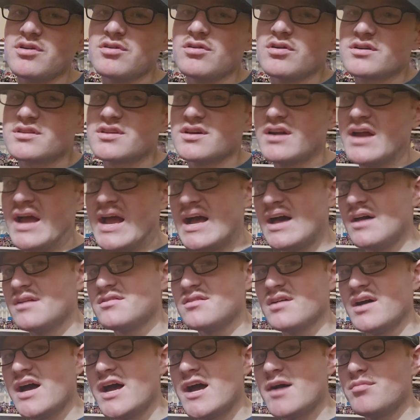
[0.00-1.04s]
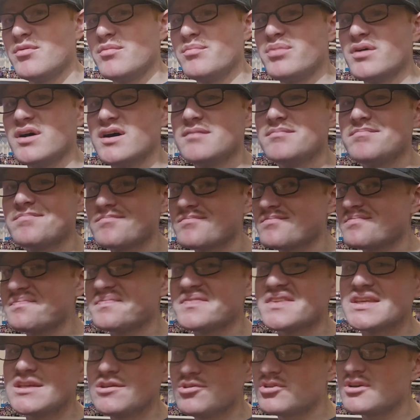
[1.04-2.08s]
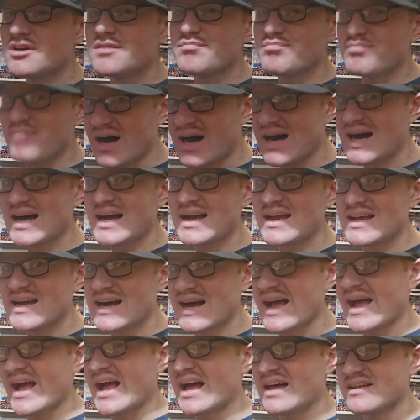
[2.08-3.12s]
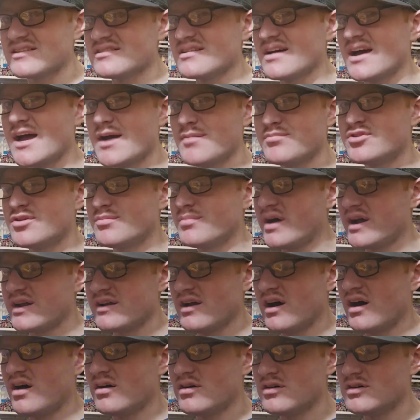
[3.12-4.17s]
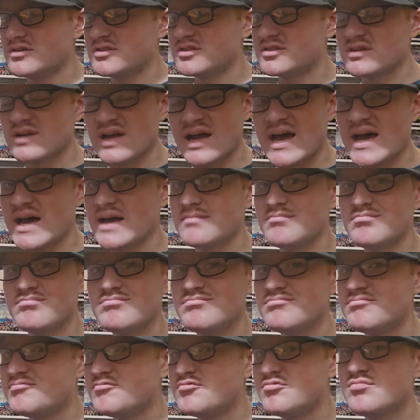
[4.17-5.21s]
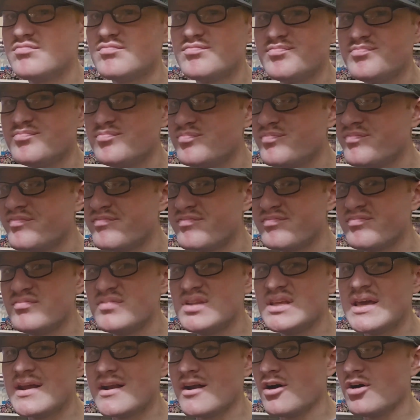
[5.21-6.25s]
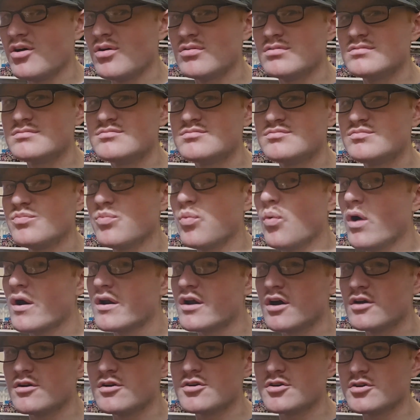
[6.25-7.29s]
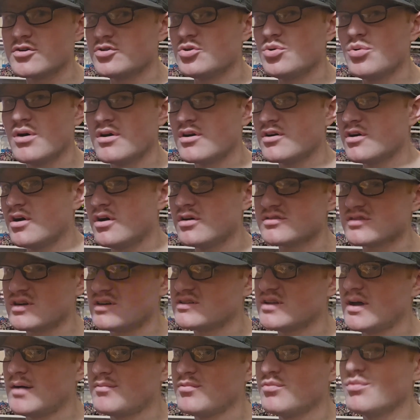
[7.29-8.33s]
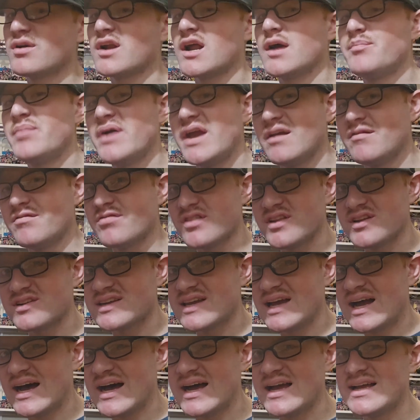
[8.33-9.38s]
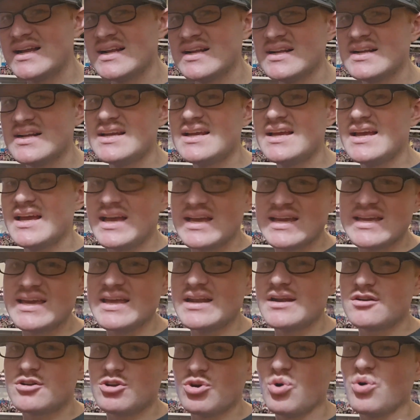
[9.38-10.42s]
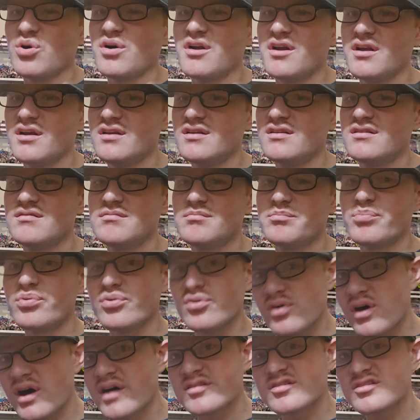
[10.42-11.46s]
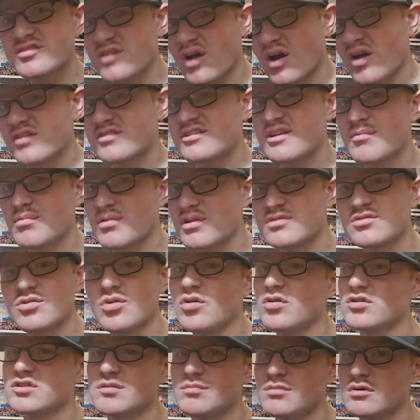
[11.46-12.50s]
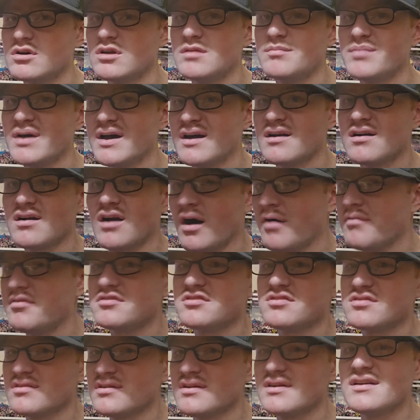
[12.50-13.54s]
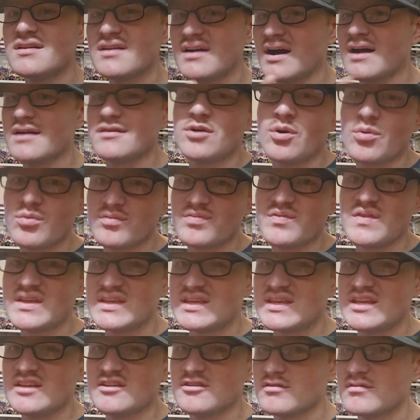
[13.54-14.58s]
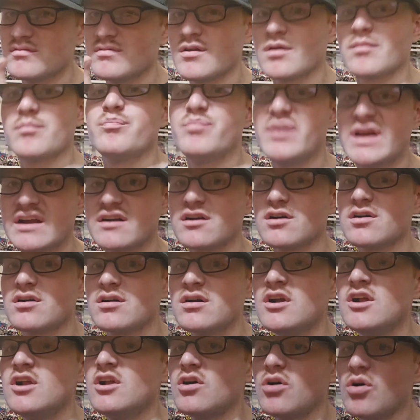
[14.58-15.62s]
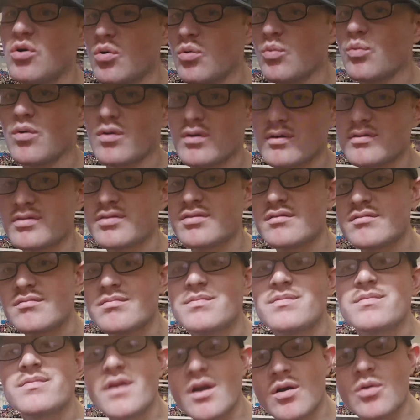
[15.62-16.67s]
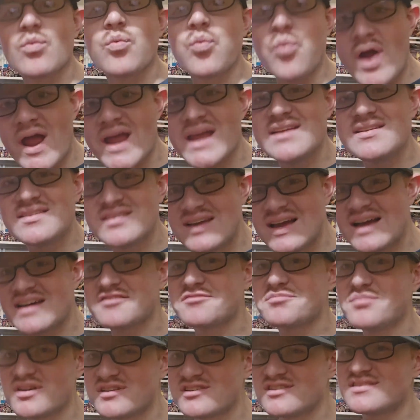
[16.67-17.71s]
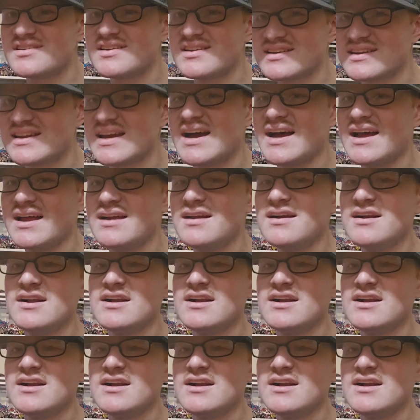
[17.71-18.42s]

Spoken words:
looked at a HasLab, but you could buy a HasLab, to my knowledge, at $100 to $200 on top of what I paid for this guy, and get a toy plus Star Saber that's ultimately better. Obviously, I don't think they're bigger or worth their weight as much as this guy,